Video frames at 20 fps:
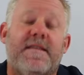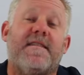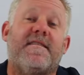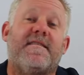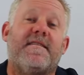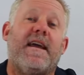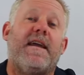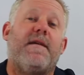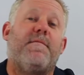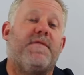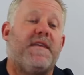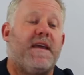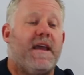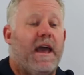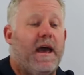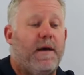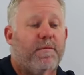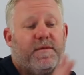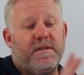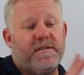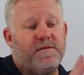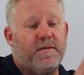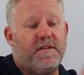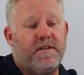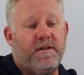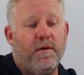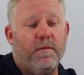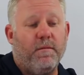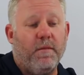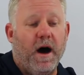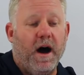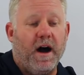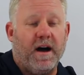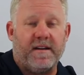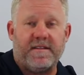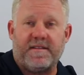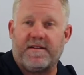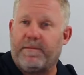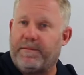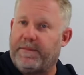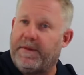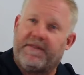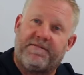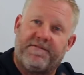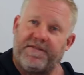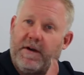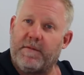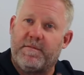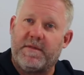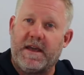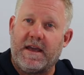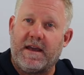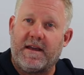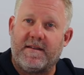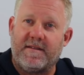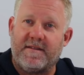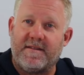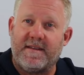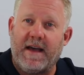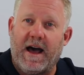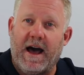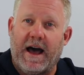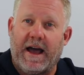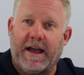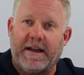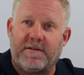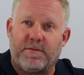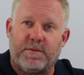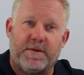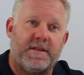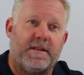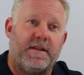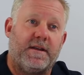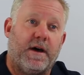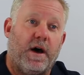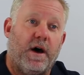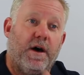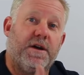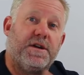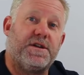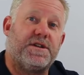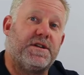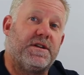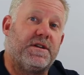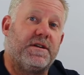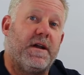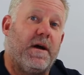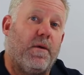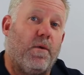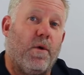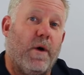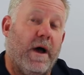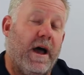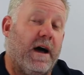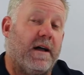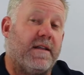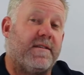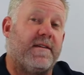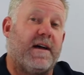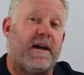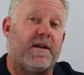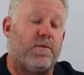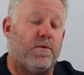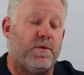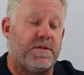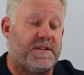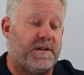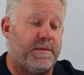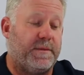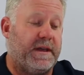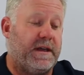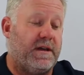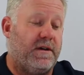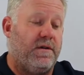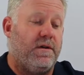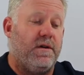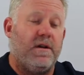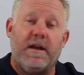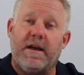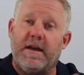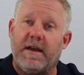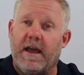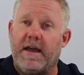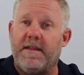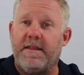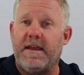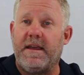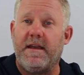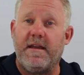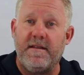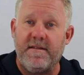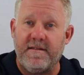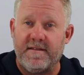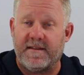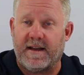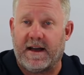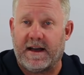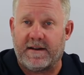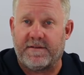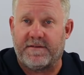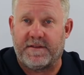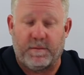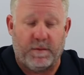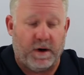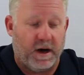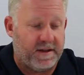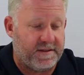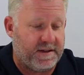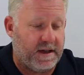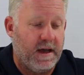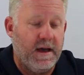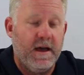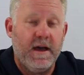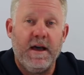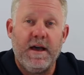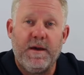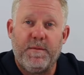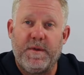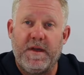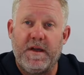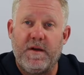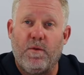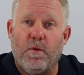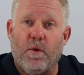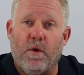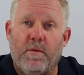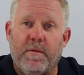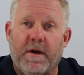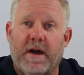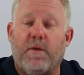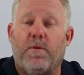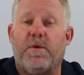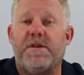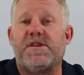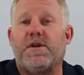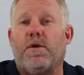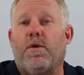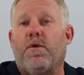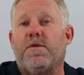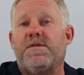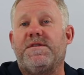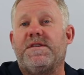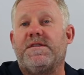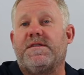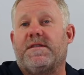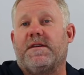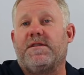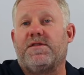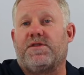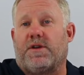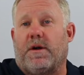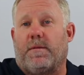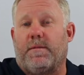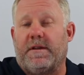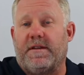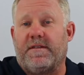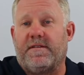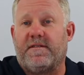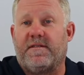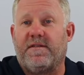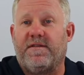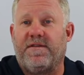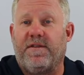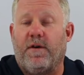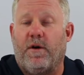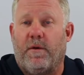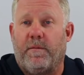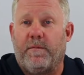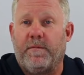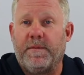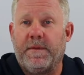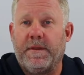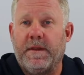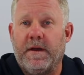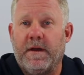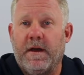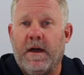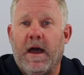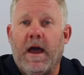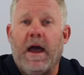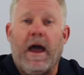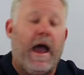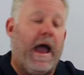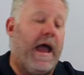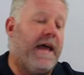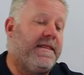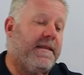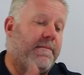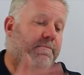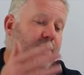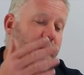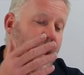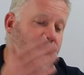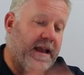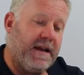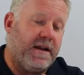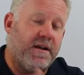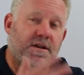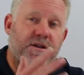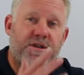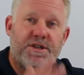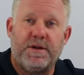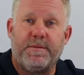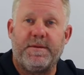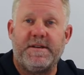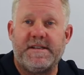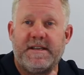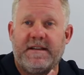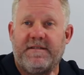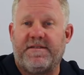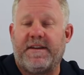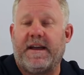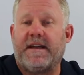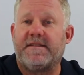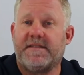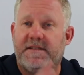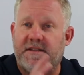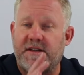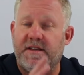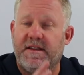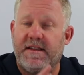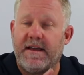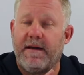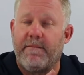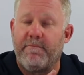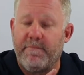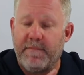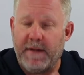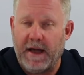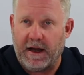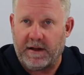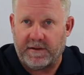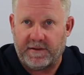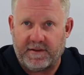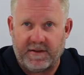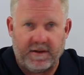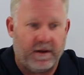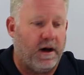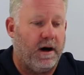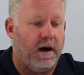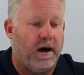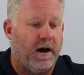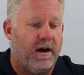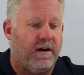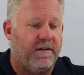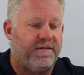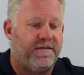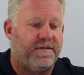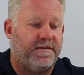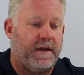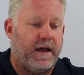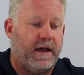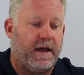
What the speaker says: same thing happens with your mask, but from the inside, with the ocean or outside water being cooler and the inside of the mask being warmer, which causes those droplets to form. And the main contributing factor to the amount of